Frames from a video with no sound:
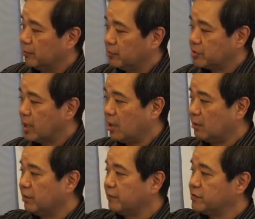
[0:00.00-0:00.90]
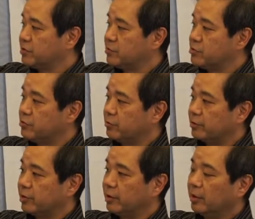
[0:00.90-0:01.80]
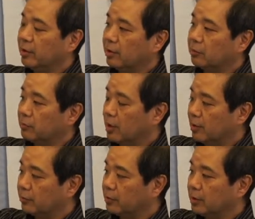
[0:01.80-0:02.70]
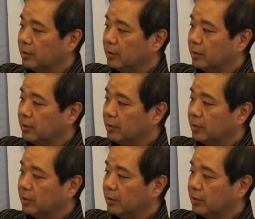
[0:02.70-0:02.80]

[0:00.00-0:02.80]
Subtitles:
there's higher levels of maturity around